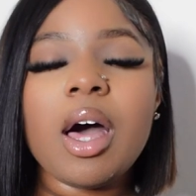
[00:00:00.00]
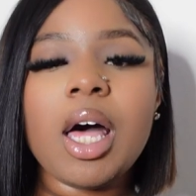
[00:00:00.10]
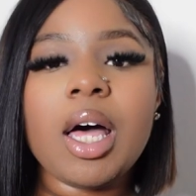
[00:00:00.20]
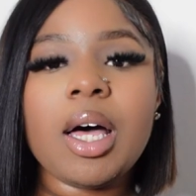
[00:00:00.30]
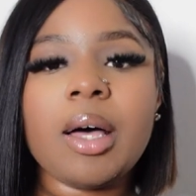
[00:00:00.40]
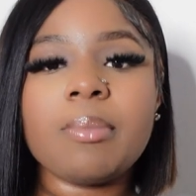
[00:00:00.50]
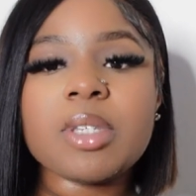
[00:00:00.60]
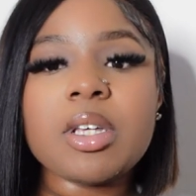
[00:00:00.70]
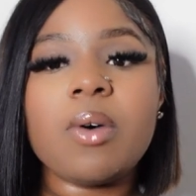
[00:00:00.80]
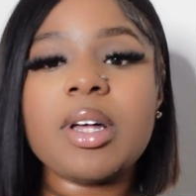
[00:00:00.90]
Um,
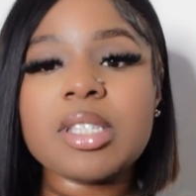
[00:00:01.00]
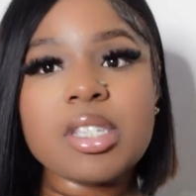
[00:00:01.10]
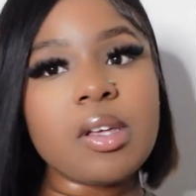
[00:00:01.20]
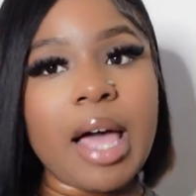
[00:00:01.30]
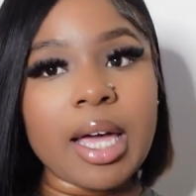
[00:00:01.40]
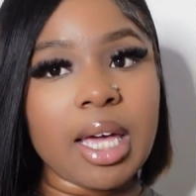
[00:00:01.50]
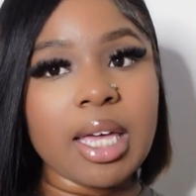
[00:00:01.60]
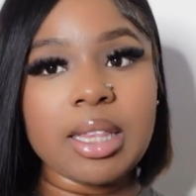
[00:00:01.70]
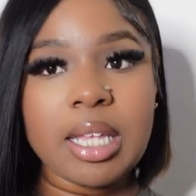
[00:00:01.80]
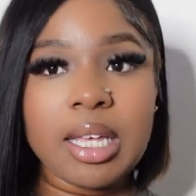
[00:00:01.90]
so until I can
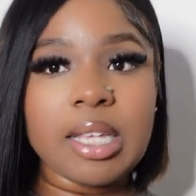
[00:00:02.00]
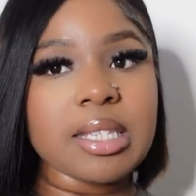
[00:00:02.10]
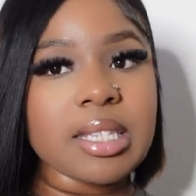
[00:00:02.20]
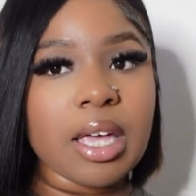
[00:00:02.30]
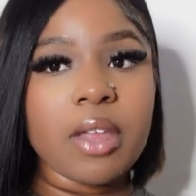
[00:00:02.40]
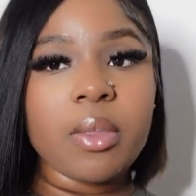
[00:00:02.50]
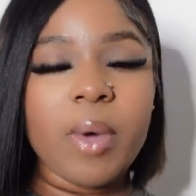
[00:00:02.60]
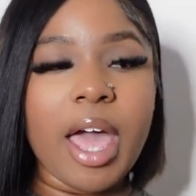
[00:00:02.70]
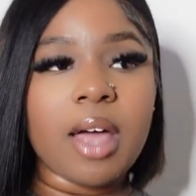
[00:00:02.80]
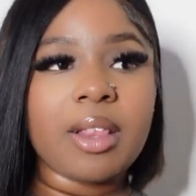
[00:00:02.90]
get things together
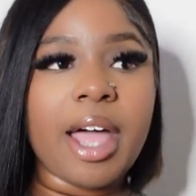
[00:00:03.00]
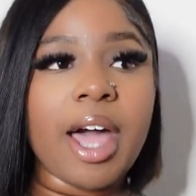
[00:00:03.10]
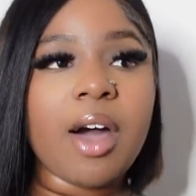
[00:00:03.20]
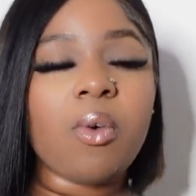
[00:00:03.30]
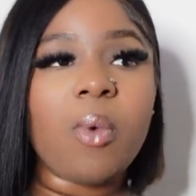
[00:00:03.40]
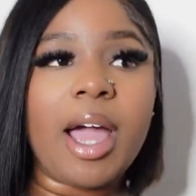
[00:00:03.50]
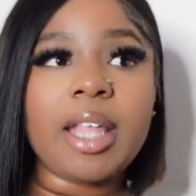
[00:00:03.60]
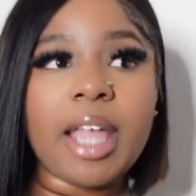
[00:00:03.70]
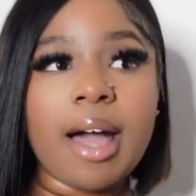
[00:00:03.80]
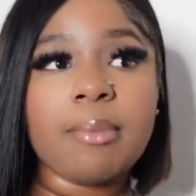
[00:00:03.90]
with Out Loud,
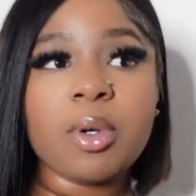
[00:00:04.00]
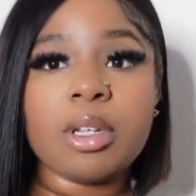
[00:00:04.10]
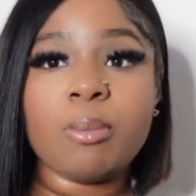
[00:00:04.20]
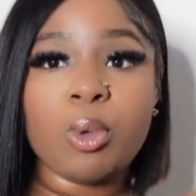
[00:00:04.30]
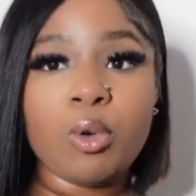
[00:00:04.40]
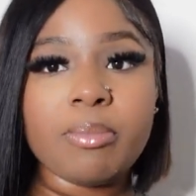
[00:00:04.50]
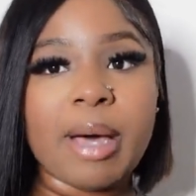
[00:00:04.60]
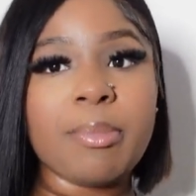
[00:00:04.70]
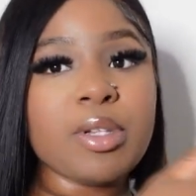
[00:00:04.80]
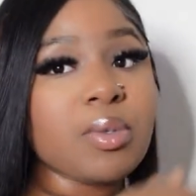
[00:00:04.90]
right now I'm going to move
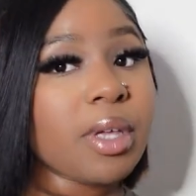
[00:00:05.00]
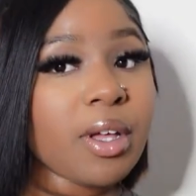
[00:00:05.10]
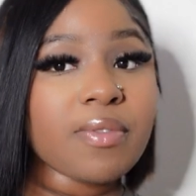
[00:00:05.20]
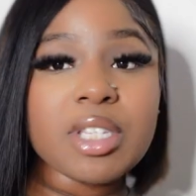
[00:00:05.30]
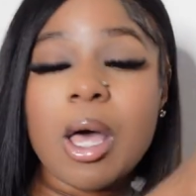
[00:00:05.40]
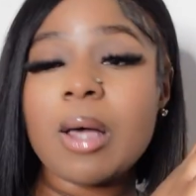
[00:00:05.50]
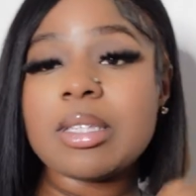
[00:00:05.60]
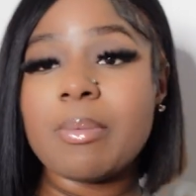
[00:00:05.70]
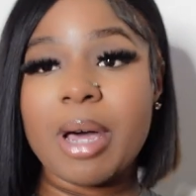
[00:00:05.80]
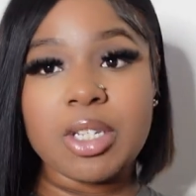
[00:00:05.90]
my mental health
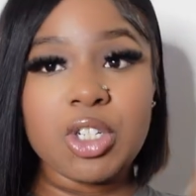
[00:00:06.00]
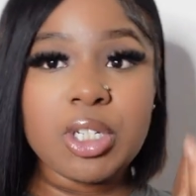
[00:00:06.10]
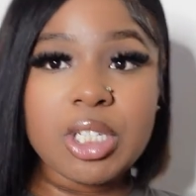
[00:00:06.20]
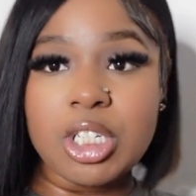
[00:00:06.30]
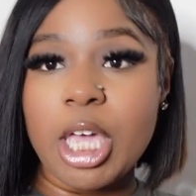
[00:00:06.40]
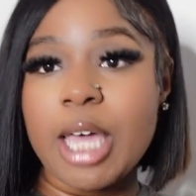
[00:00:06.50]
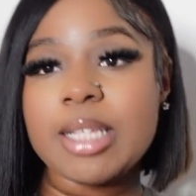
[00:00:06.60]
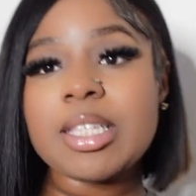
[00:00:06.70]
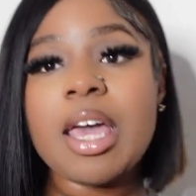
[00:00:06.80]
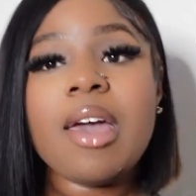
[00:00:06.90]
talks and my chit
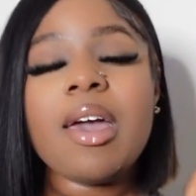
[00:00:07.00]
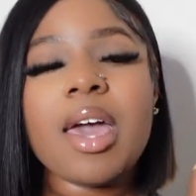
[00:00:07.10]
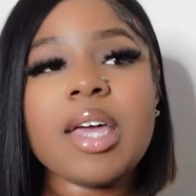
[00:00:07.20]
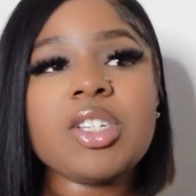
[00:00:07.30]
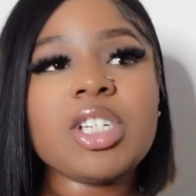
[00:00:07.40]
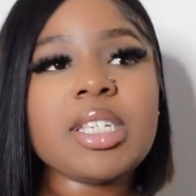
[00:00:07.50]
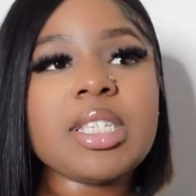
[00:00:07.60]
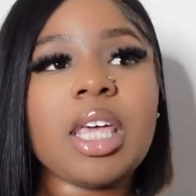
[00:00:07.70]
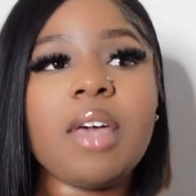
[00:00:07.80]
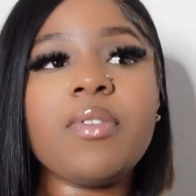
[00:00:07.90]
chats and
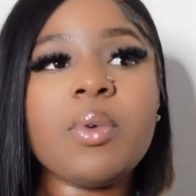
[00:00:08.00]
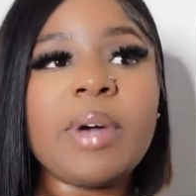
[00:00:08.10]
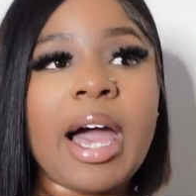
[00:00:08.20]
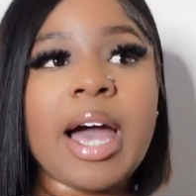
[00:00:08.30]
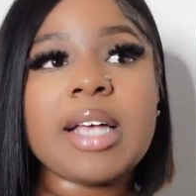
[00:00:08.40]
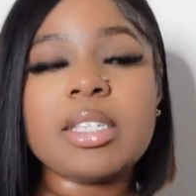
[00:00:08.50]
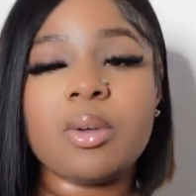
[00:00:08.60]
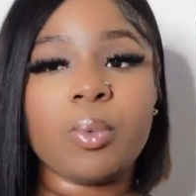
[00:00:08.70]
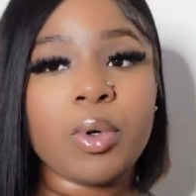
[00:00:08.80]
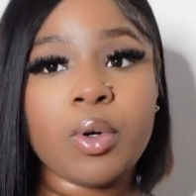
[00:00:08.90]
just give you guys
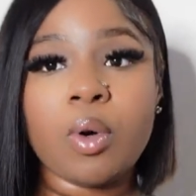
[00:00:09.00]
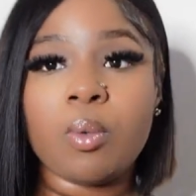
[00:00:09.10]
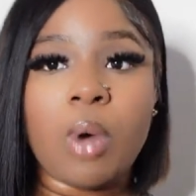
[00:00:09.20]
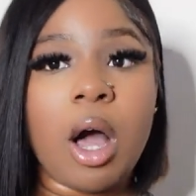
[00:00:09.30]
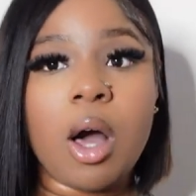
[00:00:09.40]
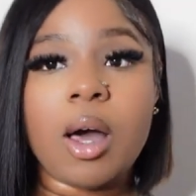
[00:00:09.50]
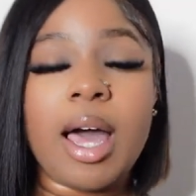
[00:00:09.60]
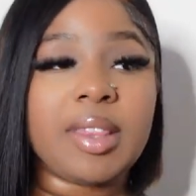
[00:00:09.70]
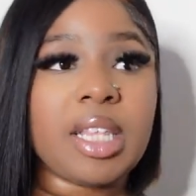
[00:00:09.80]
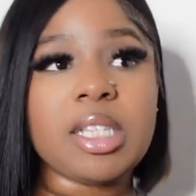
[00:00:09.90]
the real, raw,
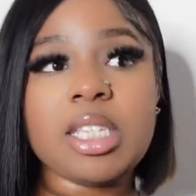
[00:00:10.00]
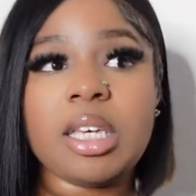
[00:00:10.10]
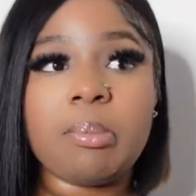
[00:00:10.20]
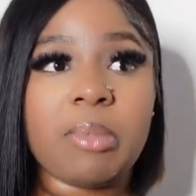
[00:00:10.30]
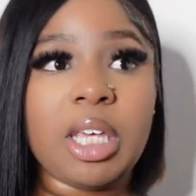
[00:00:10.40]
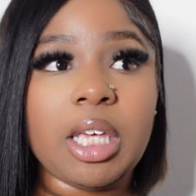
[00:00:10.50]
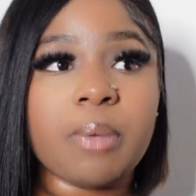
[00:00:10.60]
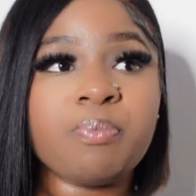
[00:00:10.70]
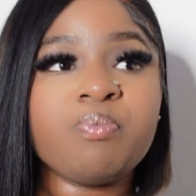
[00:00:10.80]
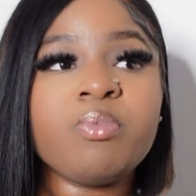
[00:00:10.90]
authentic me.